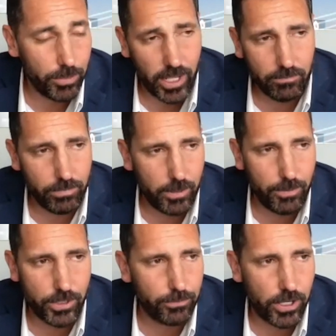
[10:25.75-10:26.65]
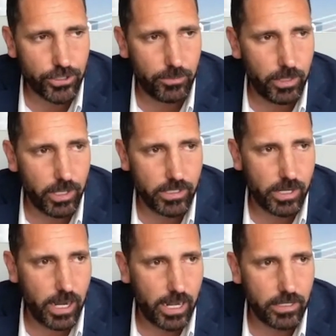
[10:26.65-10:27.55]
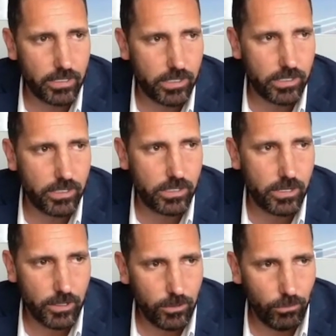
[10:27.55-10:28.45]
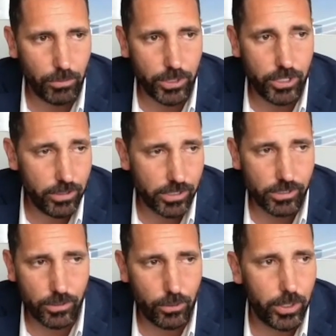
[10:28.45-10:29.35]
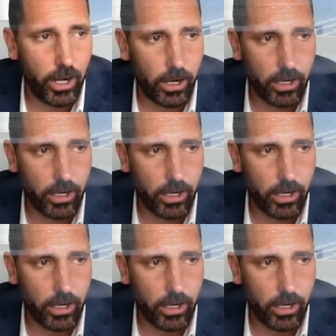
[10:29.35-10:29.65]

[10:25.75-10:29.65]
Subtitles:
But they put some pressure on me. They said, hey, this is what we do. This is who we are.